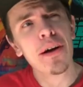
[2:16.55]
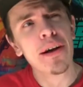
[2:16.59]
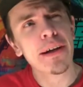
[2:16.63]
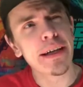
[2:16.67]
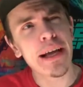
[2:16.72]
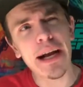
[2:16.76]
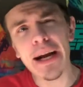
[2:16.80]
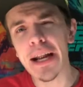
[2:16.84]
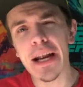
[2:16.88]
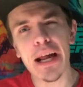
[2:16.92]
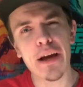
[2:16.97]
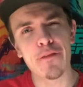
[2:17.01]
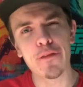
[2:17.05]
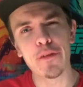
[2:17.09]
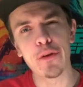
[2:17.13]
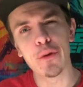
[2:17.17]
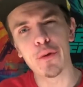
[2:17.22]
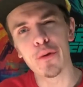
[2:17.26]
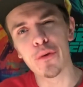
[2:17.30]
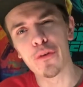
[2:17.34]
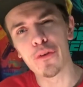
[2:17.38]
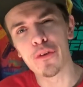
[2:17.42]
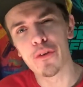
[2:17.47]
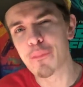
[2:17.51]
God, I feel
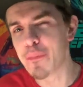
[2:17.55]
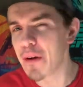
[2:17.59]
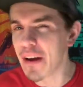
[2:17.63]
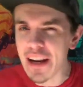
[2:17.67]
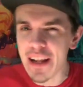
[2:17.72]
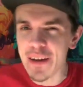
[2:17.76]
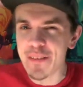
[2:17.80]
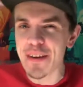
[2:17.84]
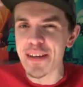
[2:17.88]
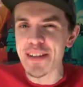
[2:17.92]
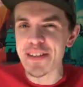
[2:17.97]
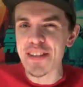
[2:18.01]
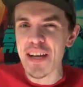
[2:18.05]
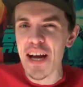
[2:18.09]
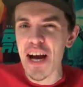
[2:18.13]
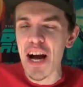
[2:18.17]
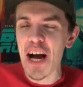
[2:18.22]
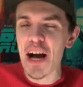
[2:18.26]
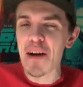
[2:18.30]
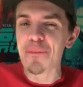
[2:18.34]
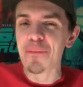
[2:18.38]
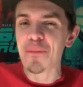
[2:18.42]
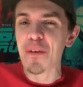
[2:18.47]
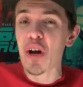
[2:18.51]
old. But anyways,
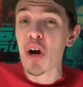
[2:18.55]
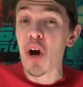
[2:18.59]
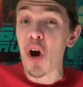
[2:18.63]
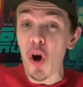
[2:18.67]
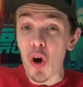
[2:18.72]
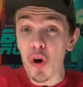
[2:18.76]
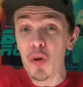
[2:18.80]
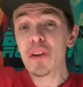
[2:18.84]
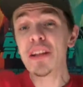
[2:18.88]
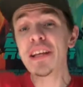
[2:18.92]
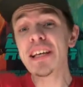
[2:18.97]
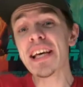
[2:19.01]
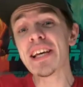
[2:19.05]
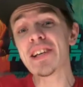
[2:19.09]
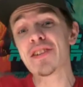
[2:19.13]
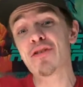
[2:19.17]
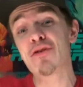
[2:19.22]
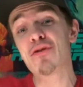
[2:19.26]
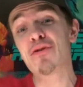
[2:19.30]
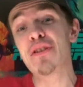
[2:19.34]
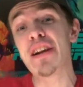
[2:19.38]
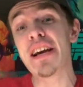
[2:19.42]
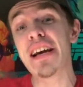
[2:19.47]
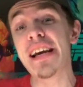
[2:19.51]
Only
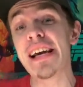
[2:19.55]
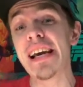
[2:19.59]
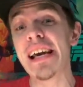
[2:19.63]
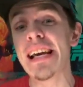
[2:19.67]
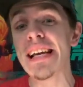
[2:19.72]
Yesterday